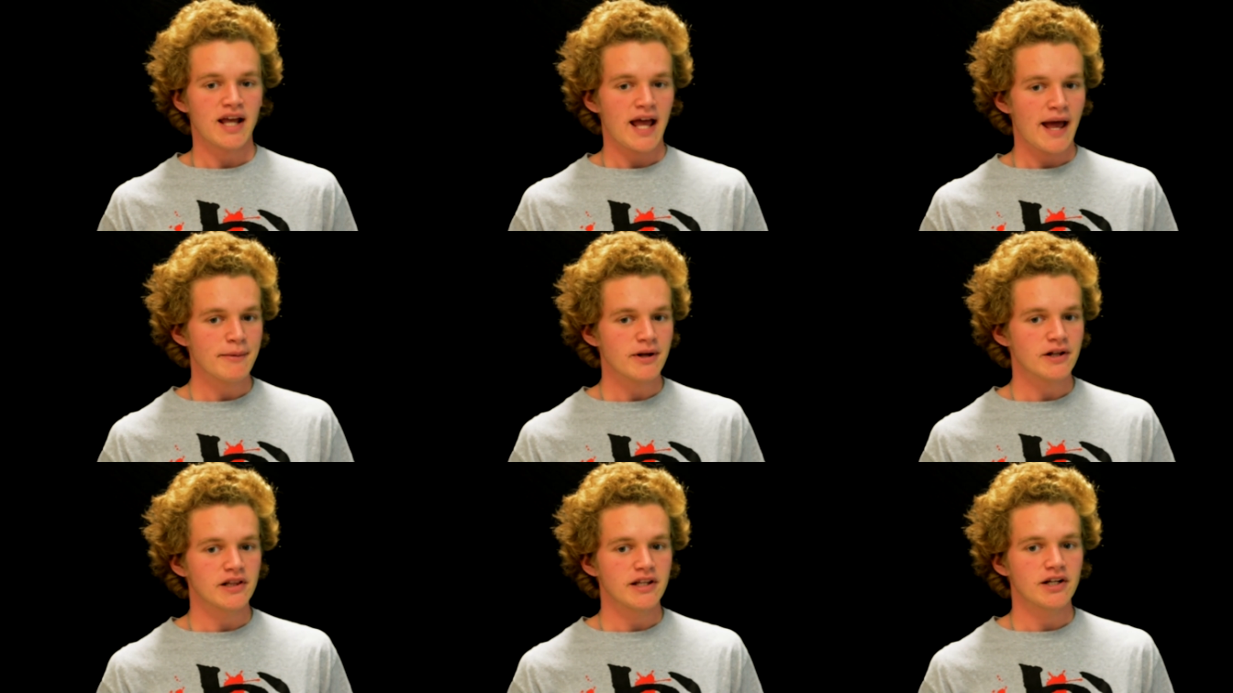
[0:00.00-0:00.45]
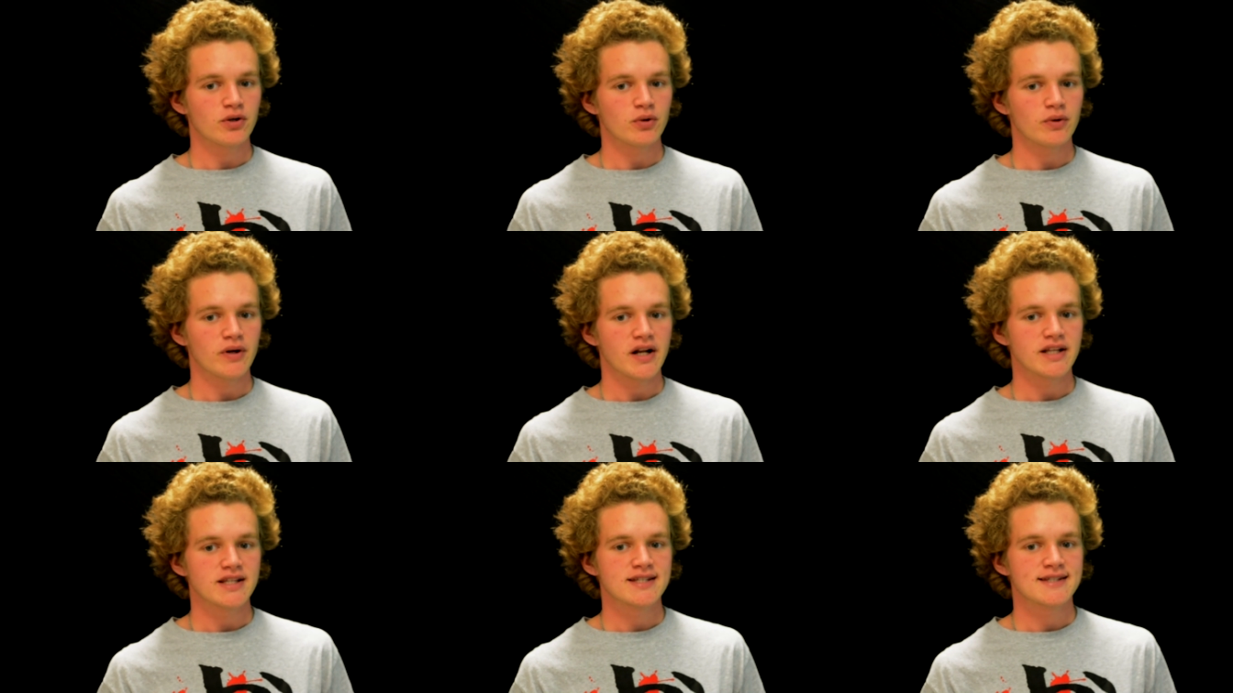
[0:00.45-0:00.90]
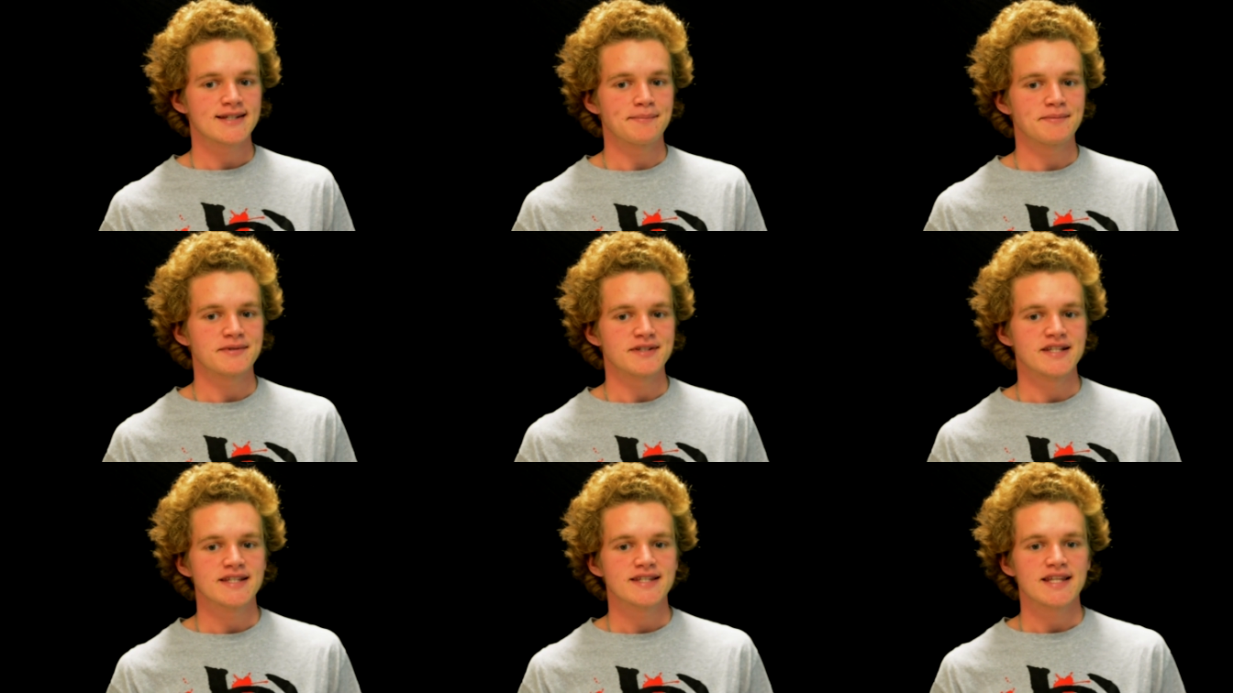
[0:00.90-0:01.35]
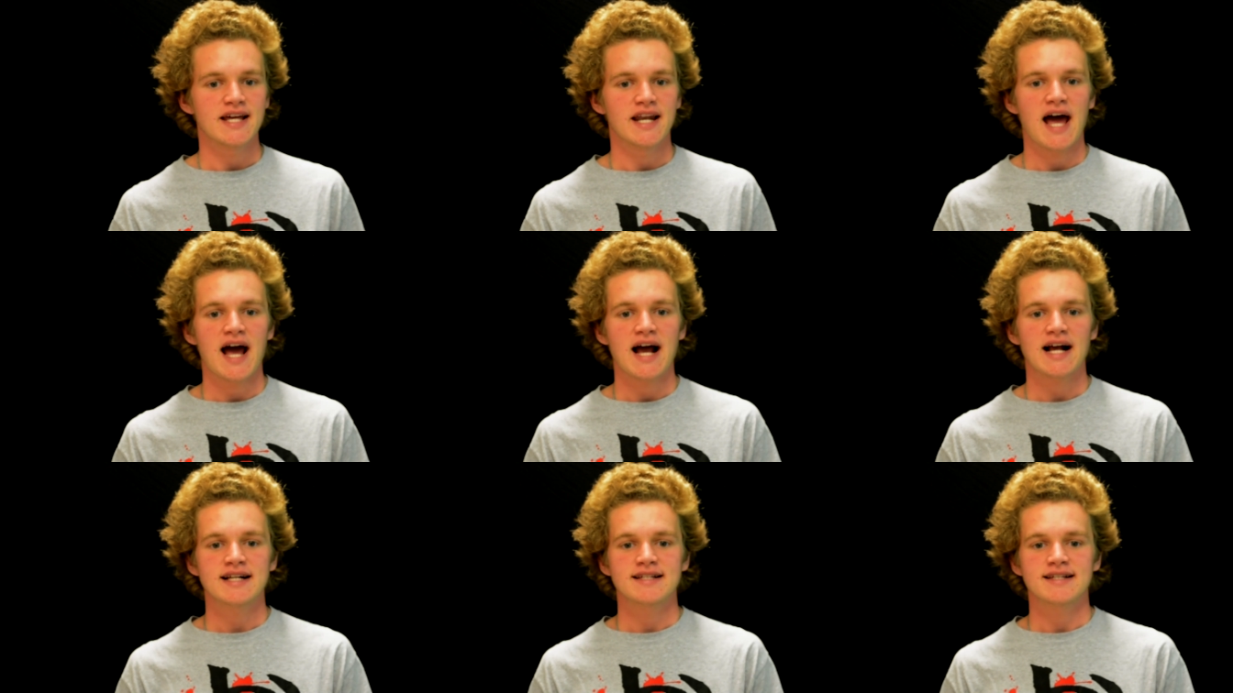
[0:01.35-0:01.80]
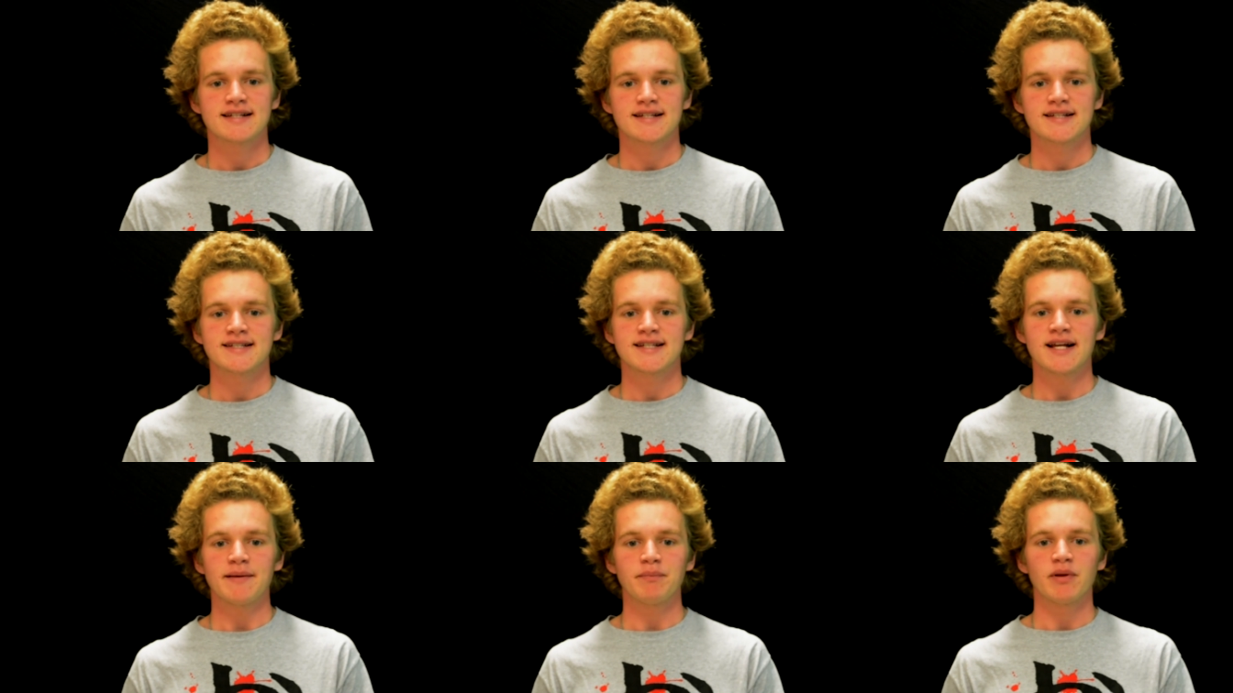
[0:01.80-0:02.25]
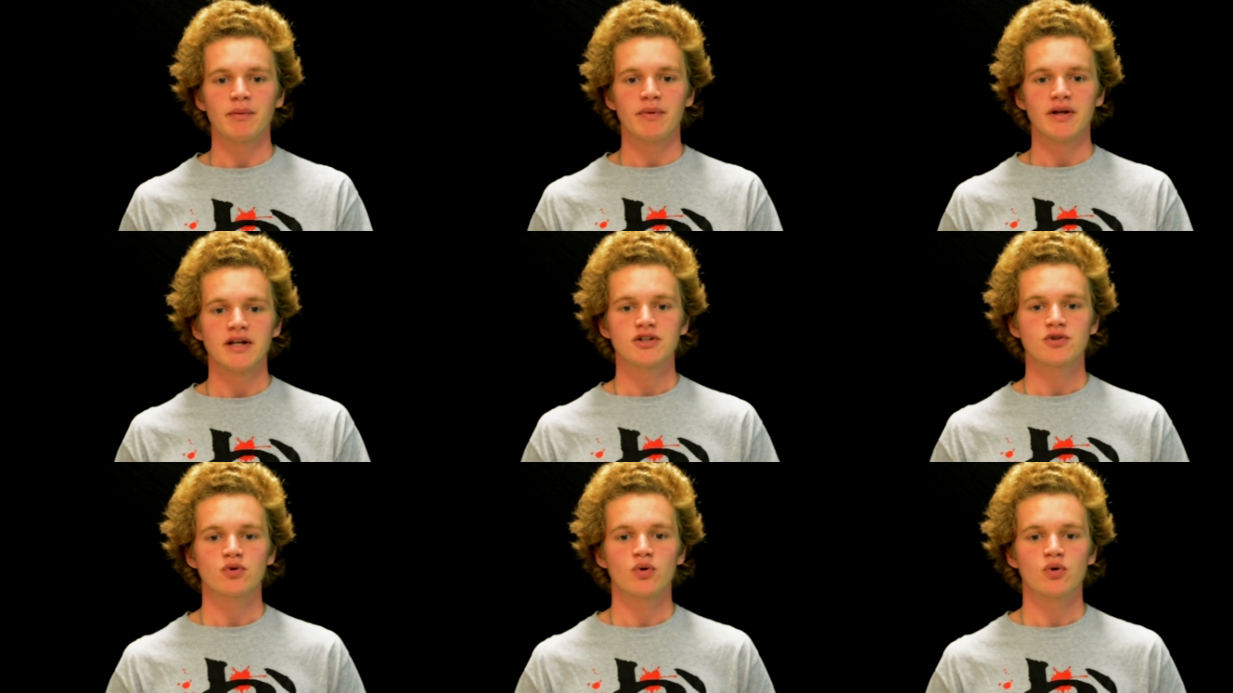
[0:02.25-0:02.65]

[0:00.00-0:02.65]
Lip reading: chemically created substance that acts as a supplement